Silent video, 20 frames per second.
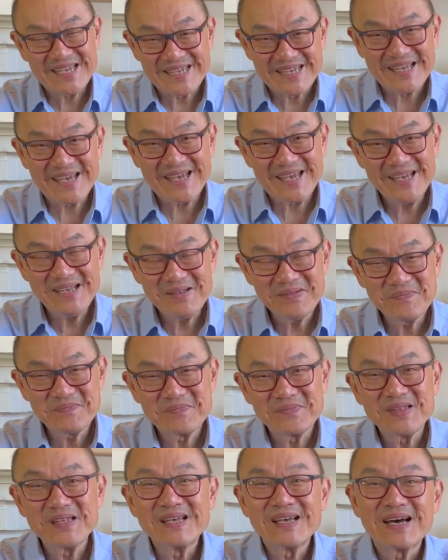care.
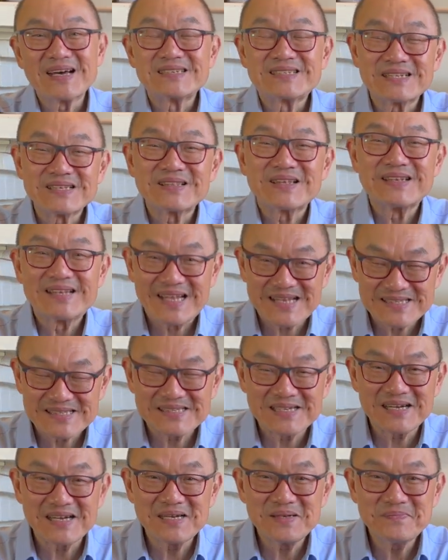Until the next
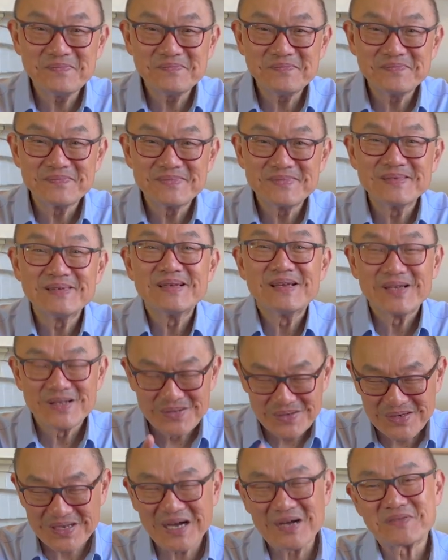time,
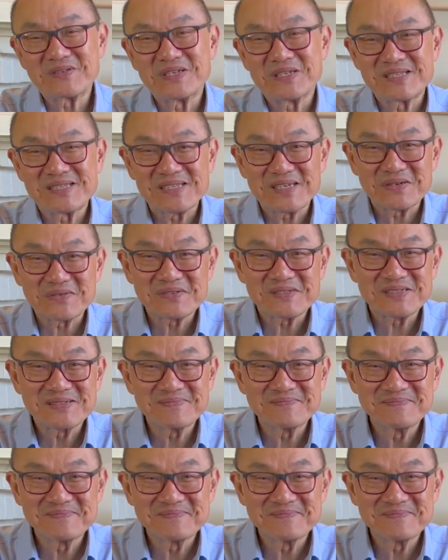look after yourselves.